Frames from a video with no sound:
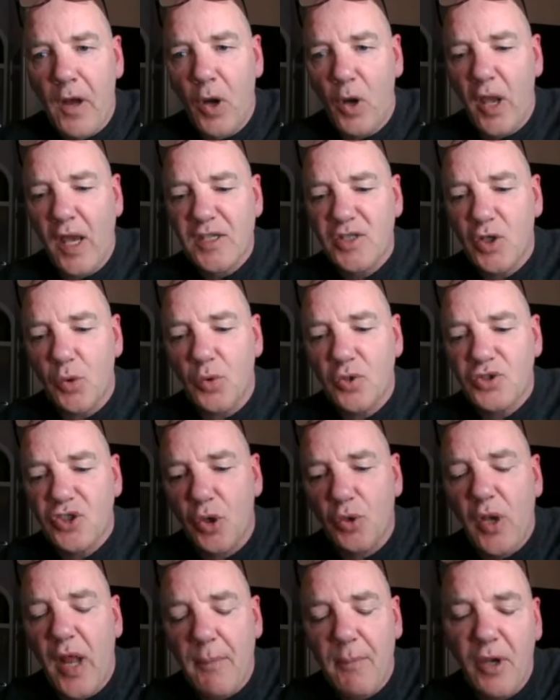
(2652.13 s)
Okay,
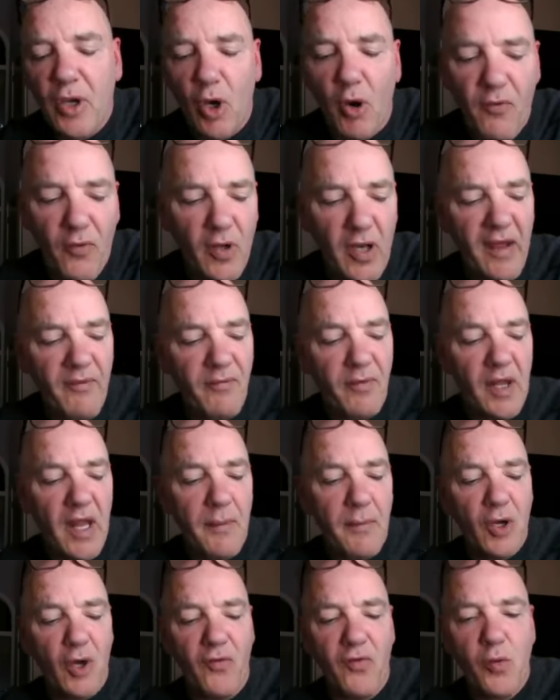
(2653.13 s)
so let me
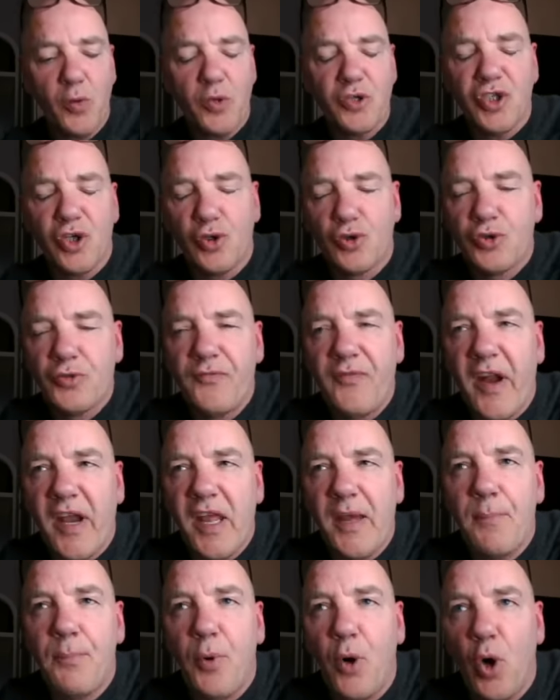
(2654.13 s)
cover with children.
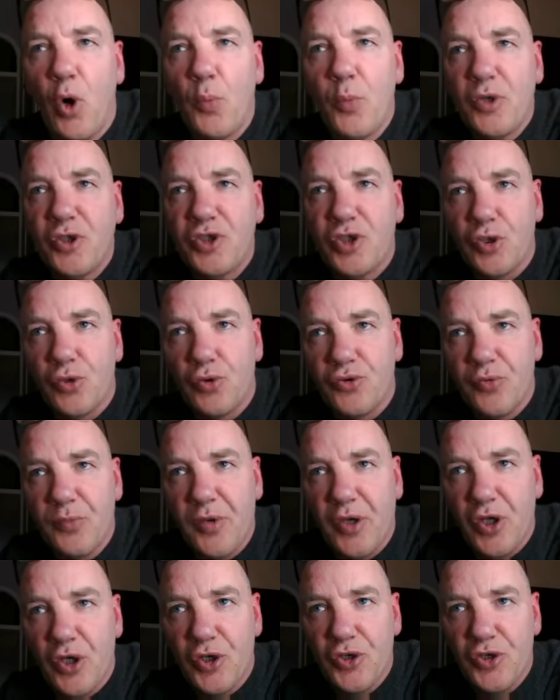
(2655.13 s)
Very important with
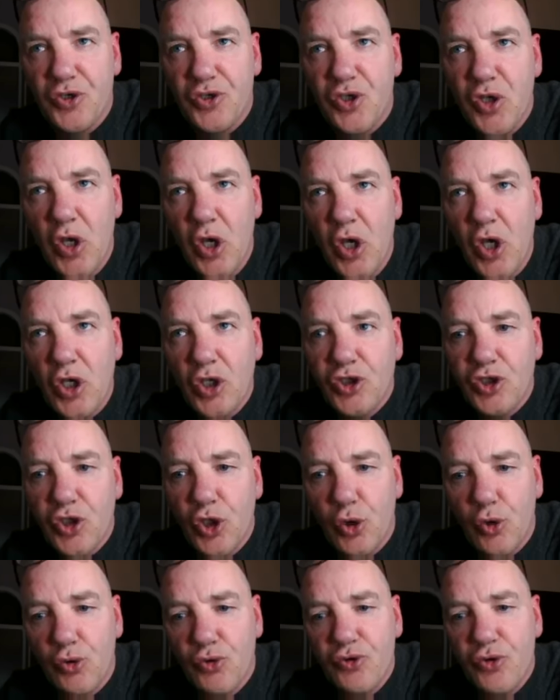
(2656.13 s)
children, because
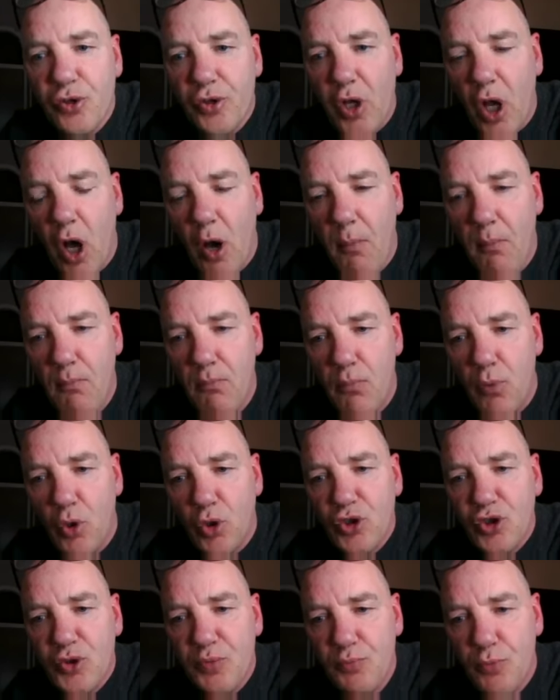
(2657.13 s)
children are
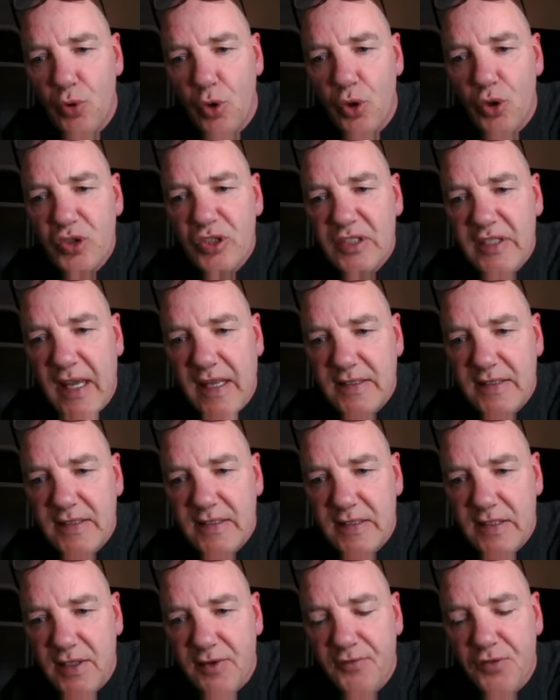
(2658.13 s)
much more
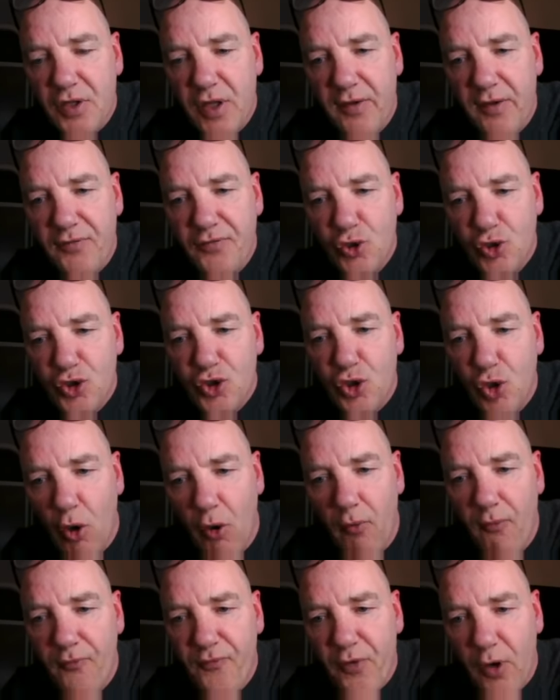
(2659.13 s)
sensitive. They've
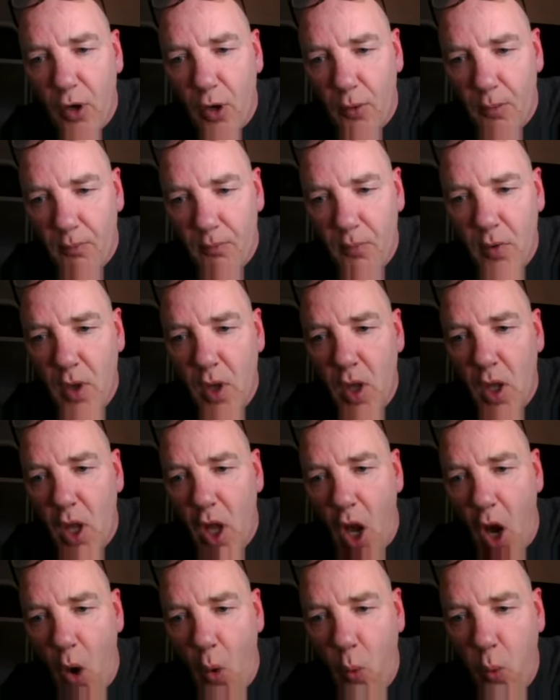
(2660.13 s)
just come from
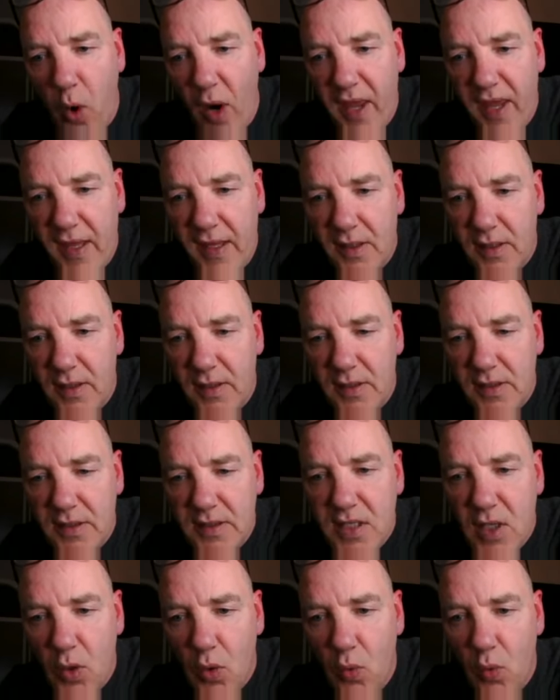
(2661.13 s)
a
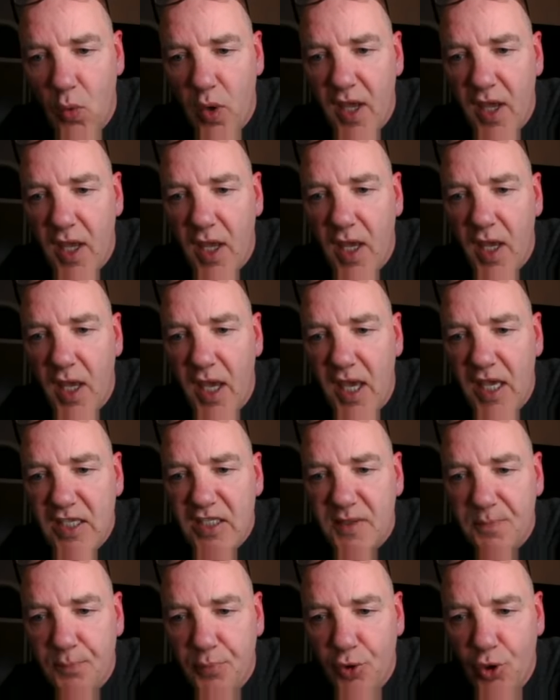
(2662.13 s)
world where
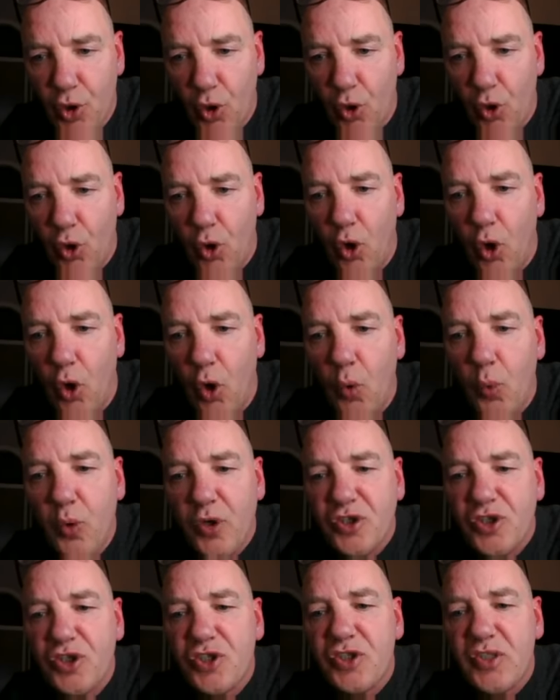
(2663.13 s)
is pure,
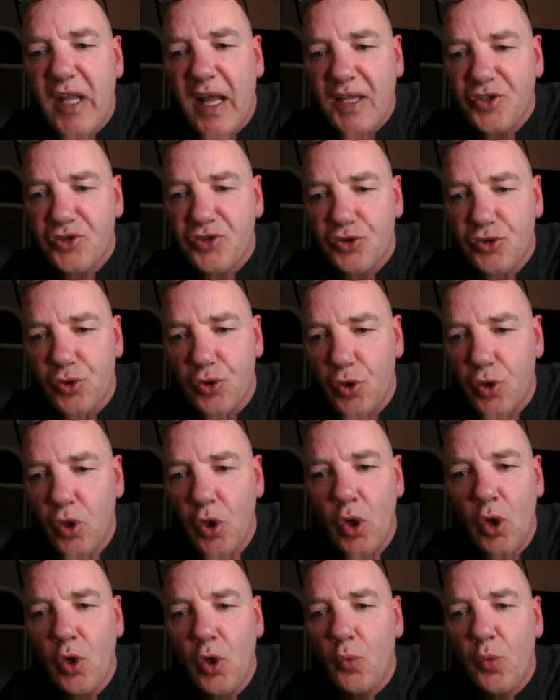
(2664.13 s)
which is
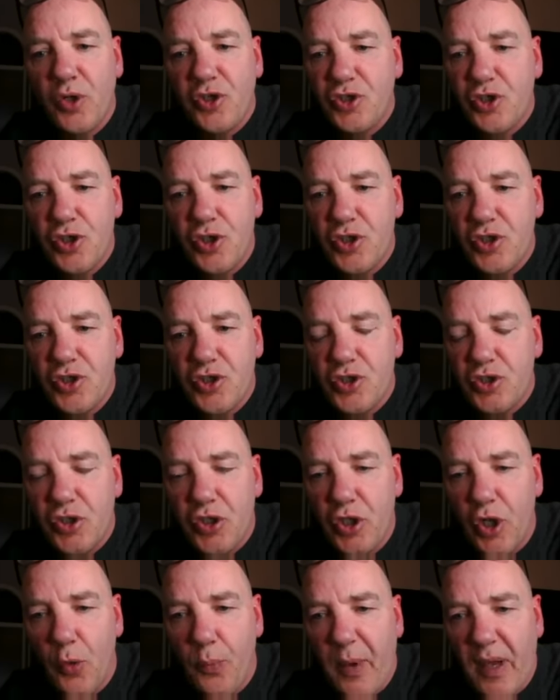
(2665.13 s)
natural, which
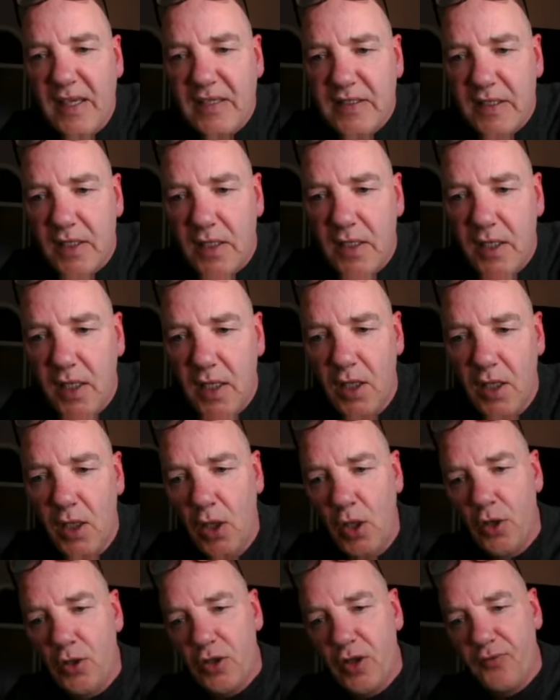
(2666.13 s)
is, you know,
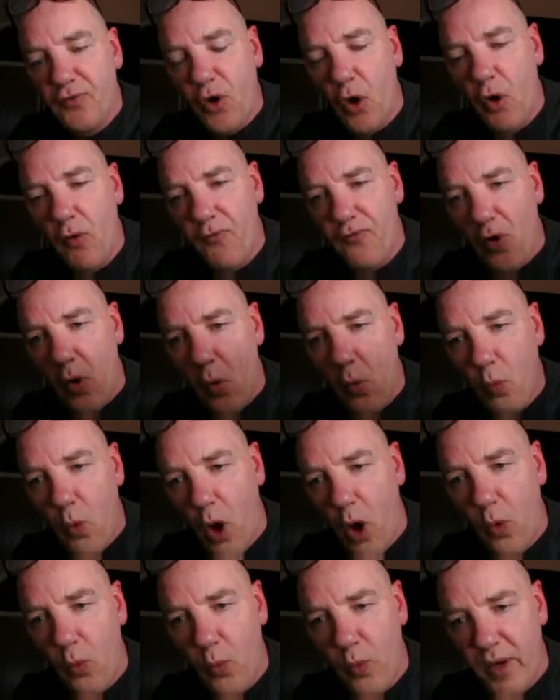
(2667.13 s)
basically they've come from
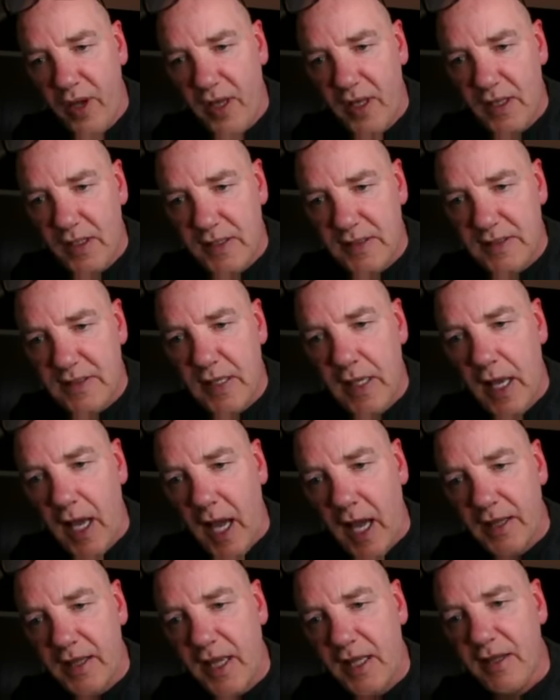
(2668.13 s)
one world
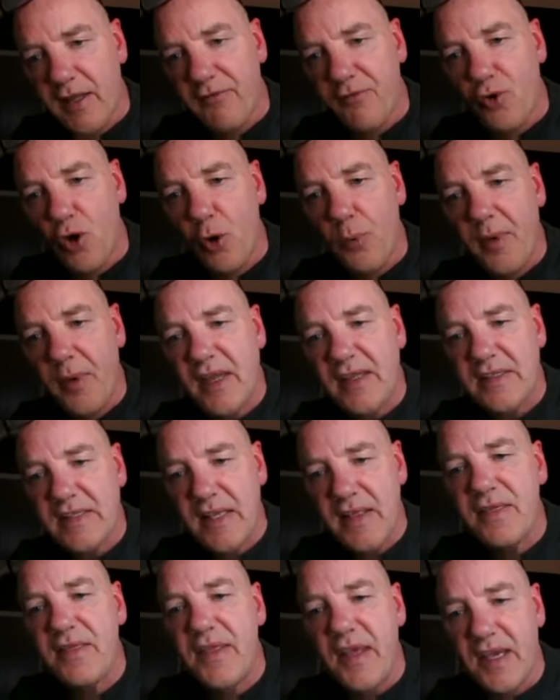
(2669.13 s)
and then they come
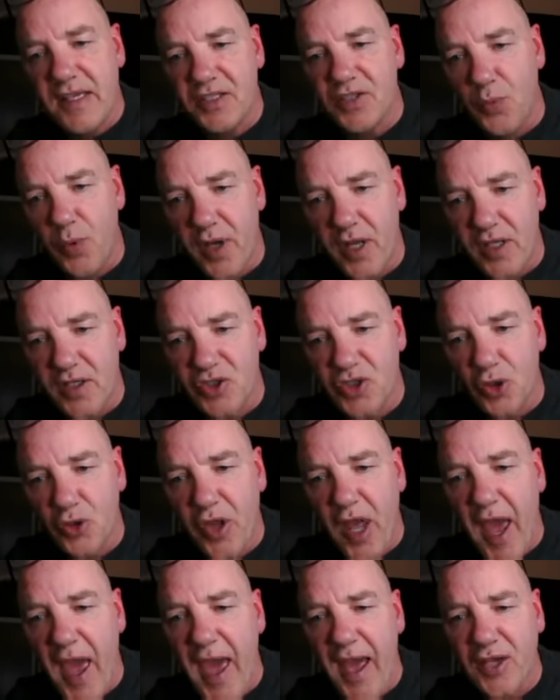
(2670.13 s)
into this world.
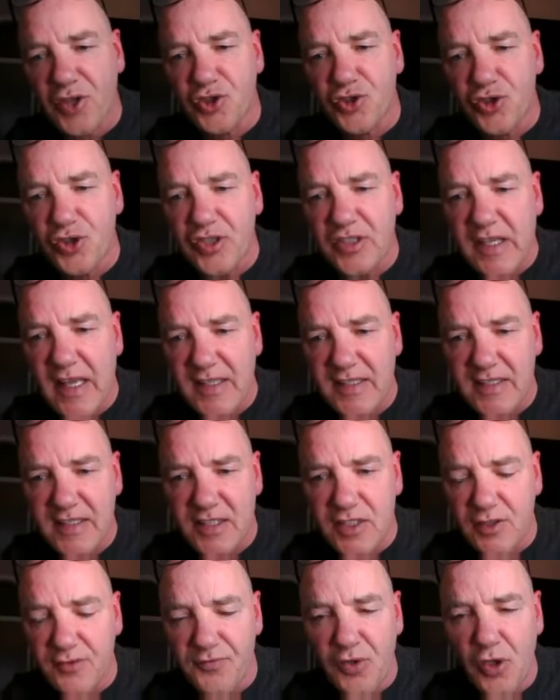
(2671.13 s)
So they're extra
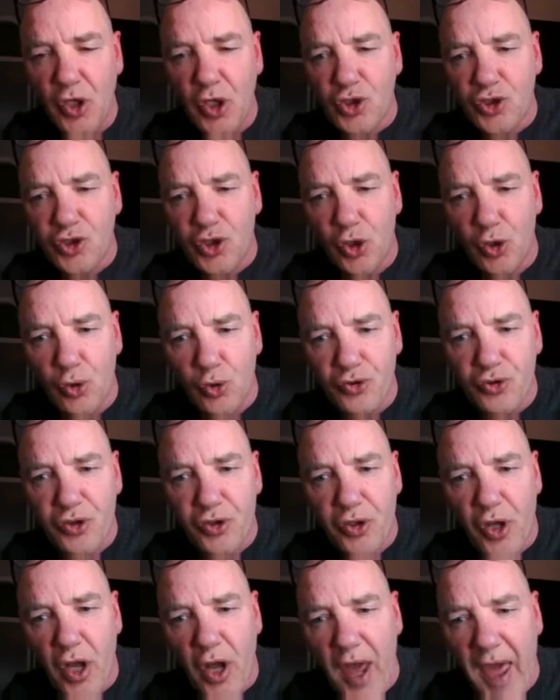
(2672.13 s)
sensitive.
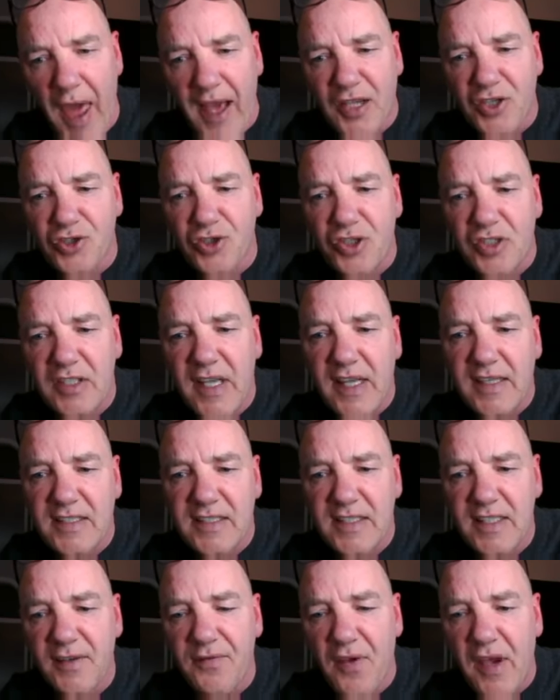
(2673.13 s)
Children are extra
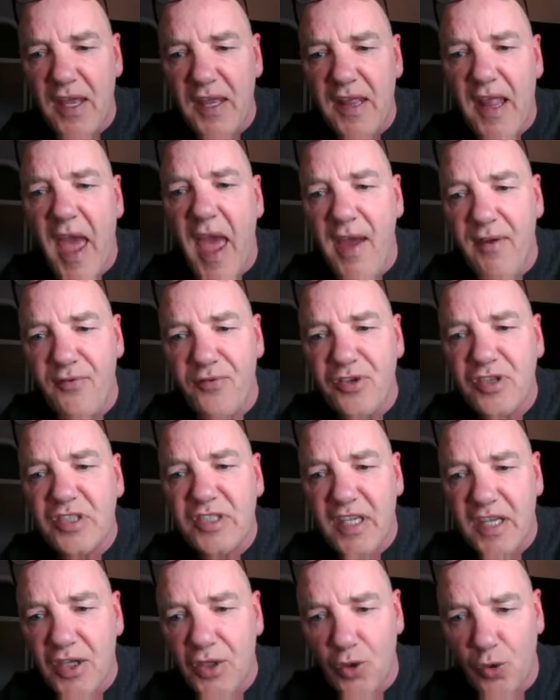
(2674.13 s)
sensitive in every
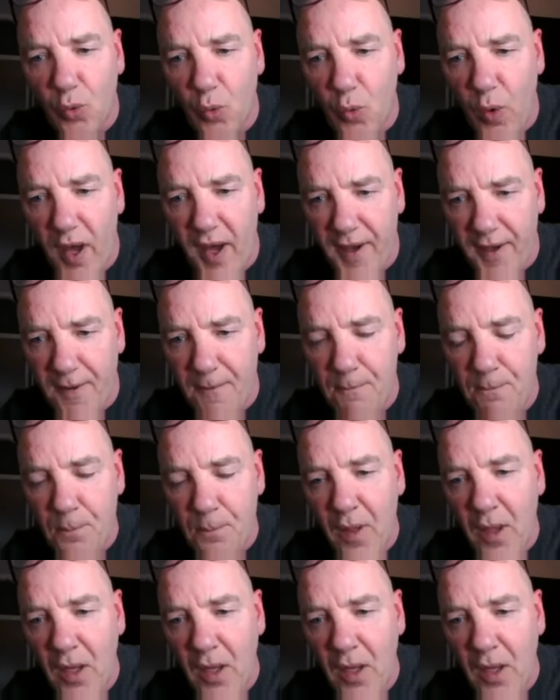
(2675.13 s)
single way.